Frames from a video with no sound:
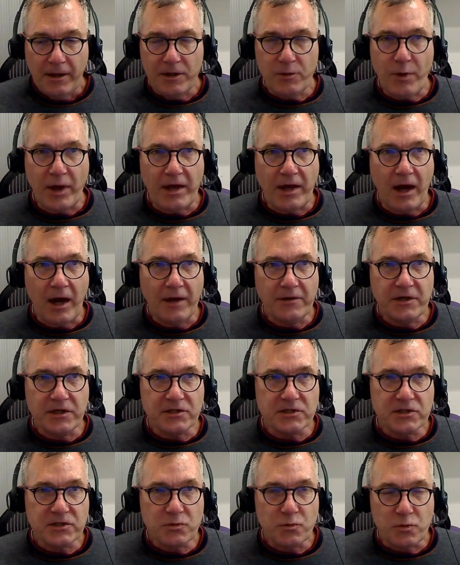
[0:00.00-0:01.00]
Anyway, I
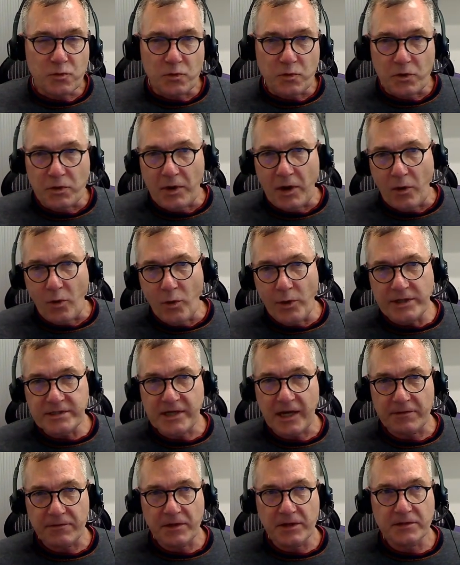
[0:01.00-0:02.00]
just
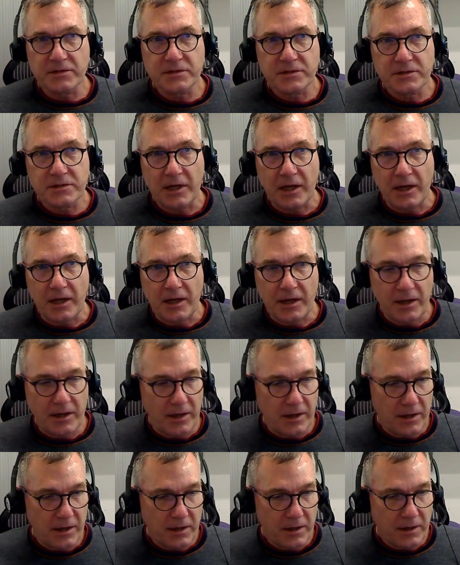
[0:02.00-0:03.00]
always had this
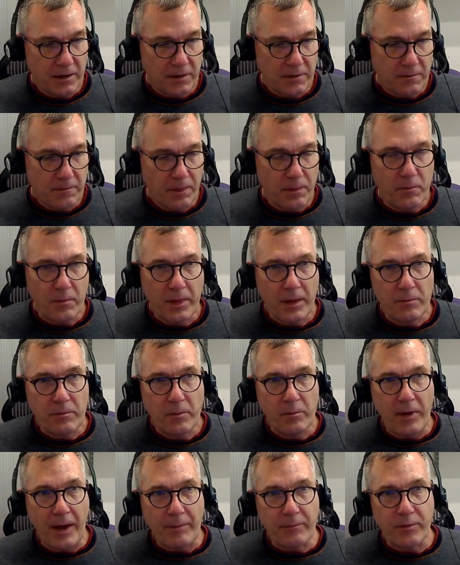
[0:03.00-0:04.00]

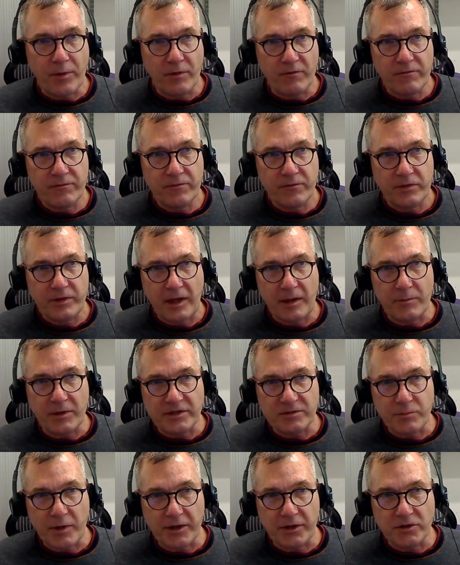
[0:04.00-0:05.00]
map of
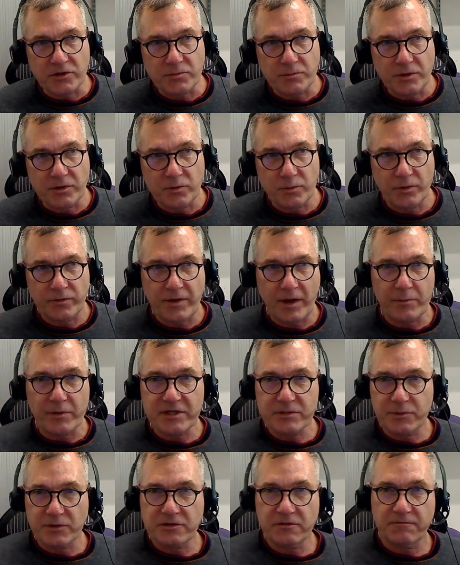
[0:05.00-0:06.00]
MS management with
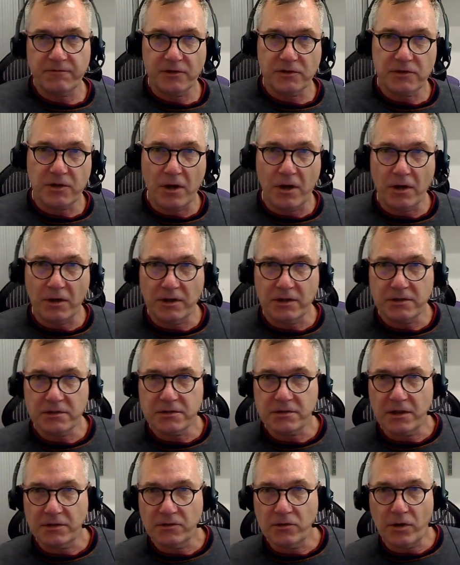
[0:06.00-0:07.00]
MS-specific
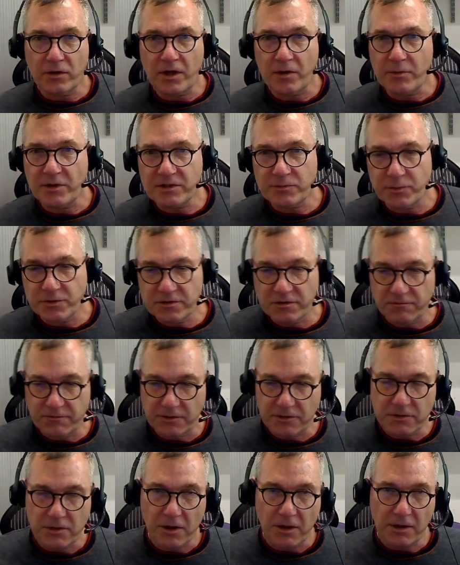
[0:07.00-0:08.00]
targets and
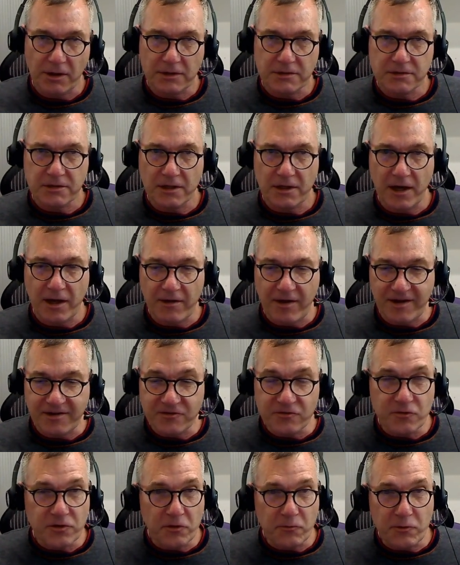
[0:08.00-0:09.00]
non-MS-specific targets. And I
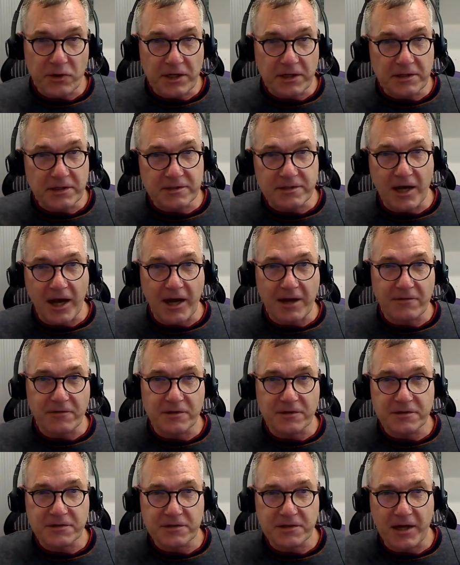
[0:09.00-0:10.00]
had to redesign
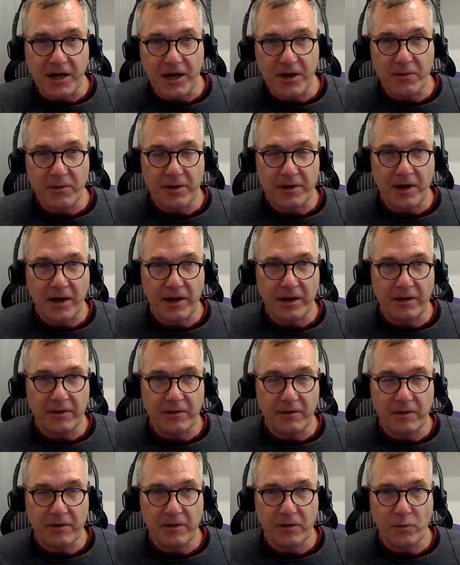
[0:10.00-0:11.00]
this now, and
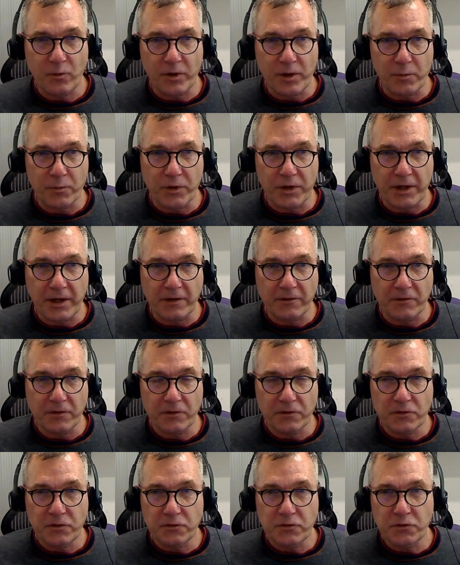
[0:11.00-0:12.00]
I want to put
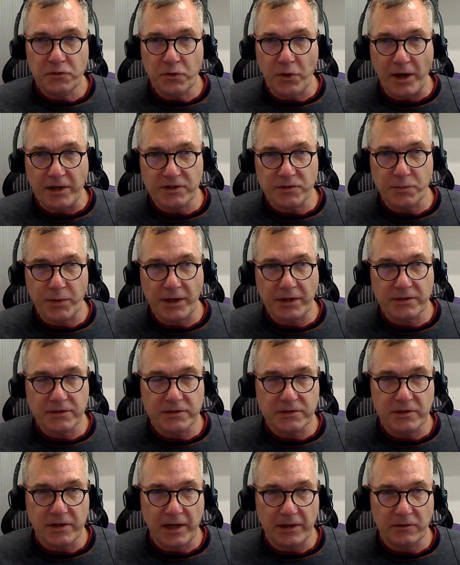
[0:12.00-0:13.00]
in two
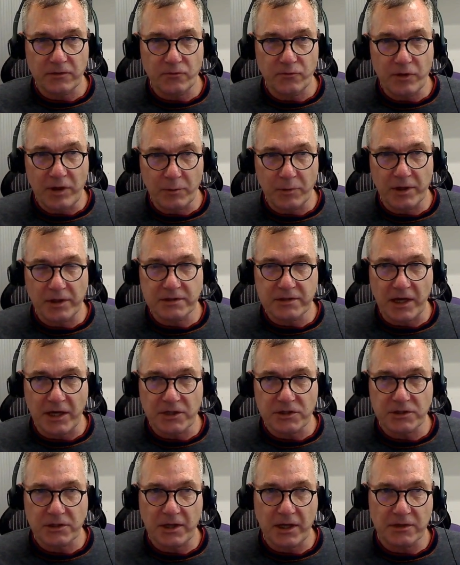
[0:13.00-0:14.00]
aspects, that
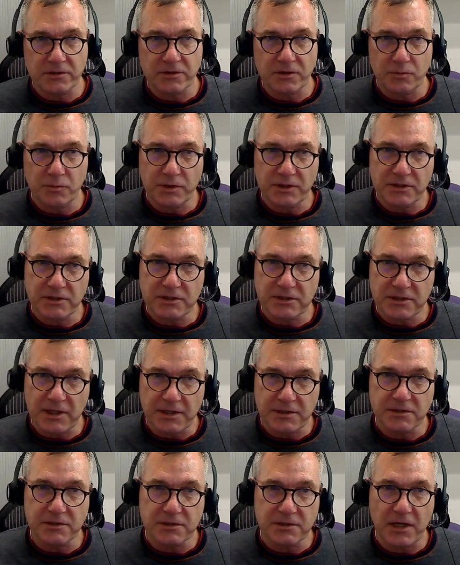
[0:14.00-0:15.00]
rehabilitation has to be
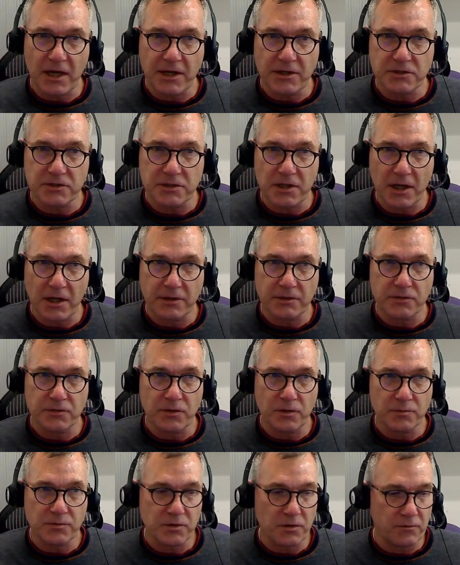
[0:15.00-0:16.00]
center stage now in
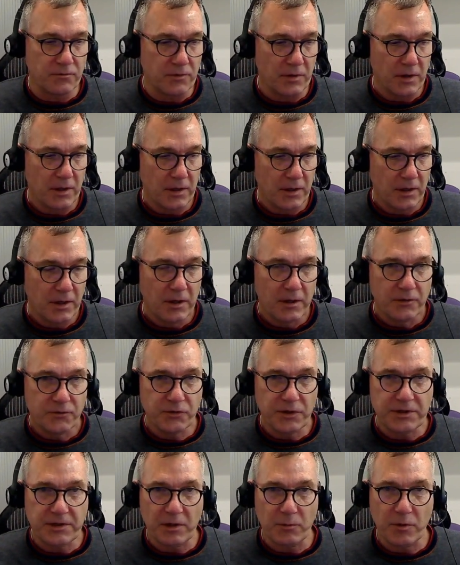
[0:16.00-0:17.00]
terms of
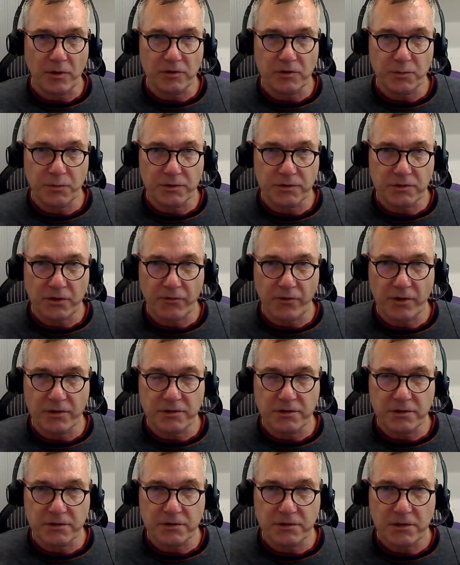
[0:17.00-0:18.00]
treating multiple
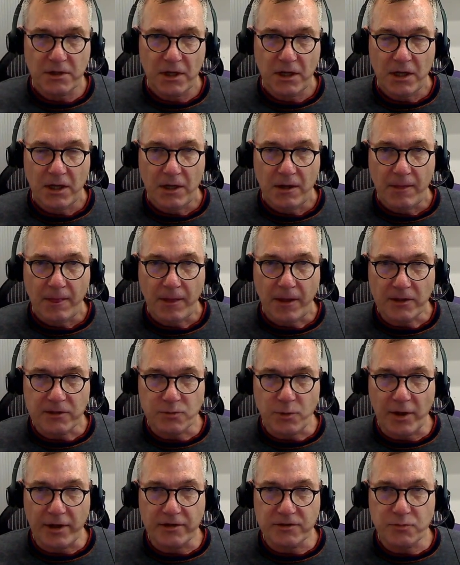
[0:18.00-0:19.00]
sclerosis,
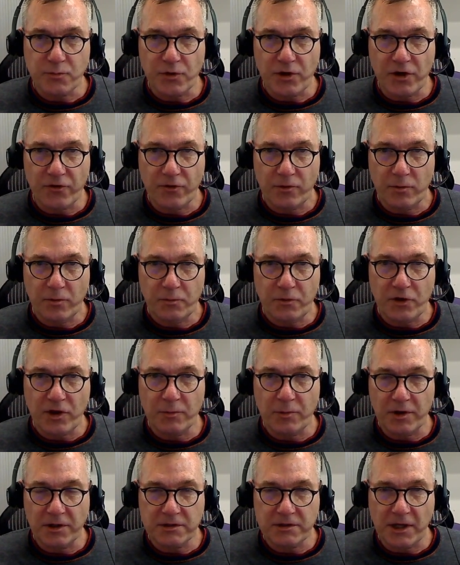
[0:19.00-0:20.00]
as well as
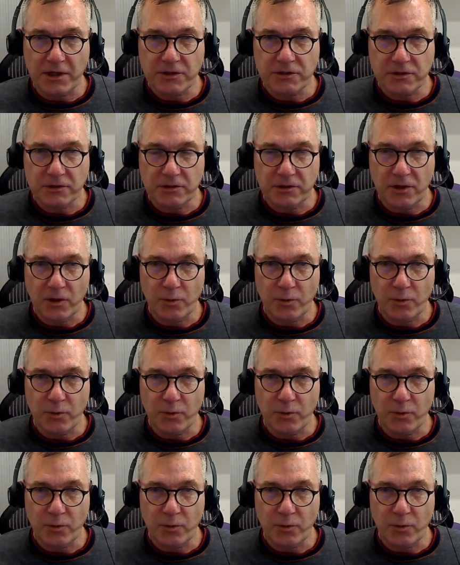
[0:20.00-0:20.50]
prehabilitation.